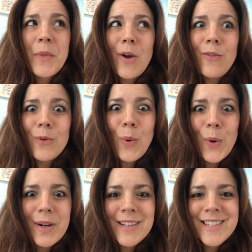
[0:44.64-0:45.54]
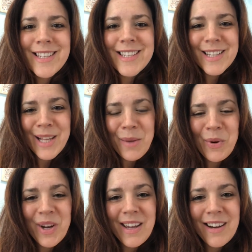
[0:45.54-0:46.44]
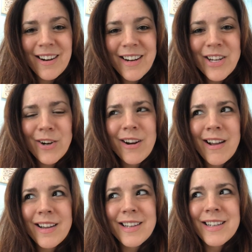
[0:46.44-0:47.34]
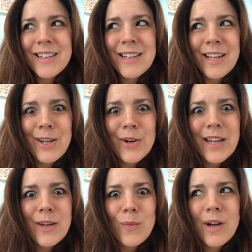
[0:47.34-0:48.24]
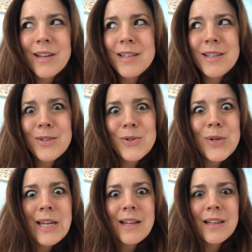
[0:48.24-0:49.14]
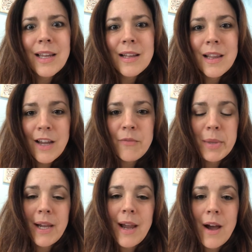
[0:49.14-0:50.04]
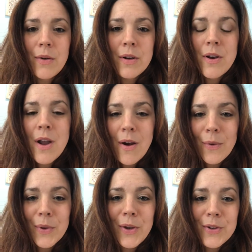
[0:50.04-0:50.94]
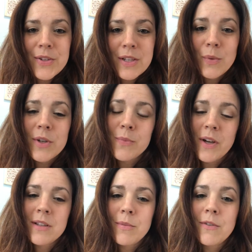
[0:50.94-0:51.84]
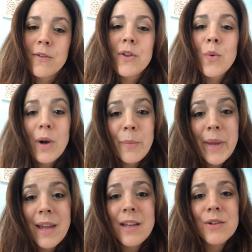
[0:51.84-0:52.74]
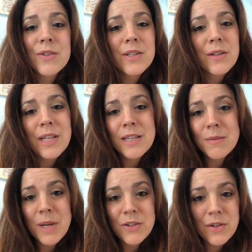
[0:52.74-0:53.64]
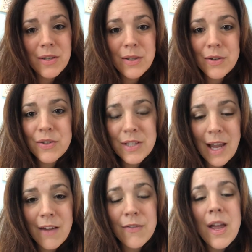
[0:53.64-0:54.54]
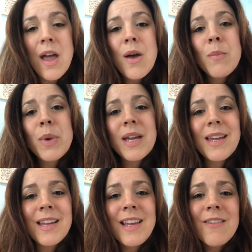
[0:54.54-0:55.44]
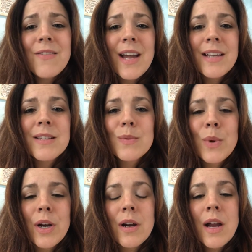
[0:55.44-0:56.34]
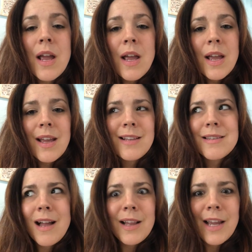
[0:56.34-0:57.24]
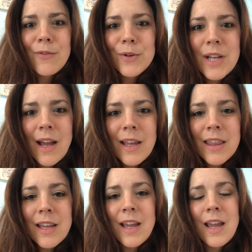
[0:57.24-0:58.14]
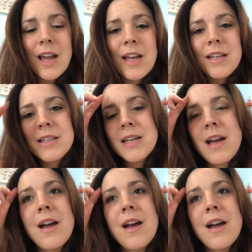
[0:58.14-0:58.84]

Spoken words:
of course, disclaimer here, you're not gonna let your kid walk into the street and let life play out. No, you're still responsible for their well-being. You still need to make sure that they're safe. But in events where it's not life or death and